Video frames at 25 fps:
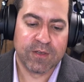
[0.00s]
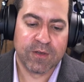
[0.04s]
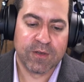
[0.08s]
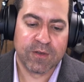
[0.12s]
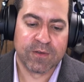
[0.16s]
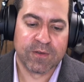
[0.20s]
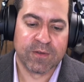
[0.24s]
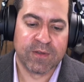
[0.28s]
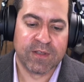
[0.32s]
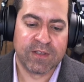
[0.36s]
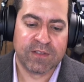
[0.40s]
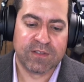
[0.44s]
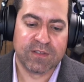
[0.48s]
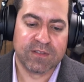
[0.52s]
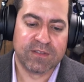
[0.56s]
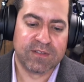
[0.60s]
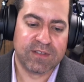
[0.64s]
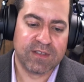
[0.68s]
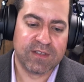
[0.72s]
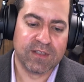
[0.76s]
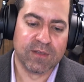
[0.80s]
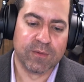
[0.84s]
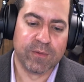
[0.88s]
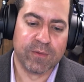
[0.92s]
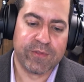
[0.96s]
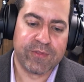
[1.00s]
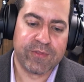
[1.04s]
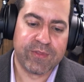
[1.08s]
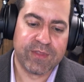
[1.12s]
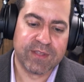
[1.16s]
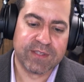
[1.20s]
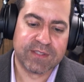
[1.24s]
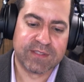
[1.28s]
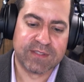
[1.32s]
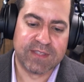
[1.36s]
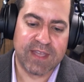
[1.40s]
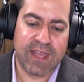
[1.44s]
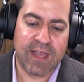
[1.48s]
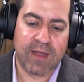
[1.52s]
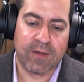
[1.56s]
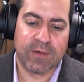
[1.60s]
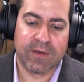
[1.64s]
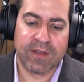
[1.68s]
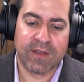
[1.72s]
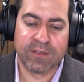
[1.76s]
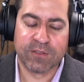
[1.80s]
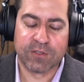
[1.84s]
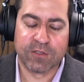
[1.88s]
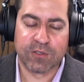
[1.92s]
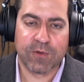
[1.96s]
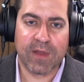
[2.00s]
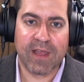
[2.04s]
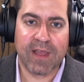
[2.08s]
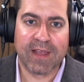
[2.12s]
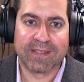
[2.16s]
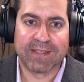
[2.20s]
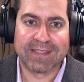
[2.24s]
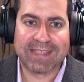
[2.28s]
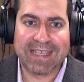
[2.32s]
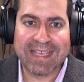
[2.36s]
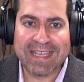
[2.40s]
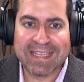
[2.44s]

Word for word: that you're going to deal with this doubt and stress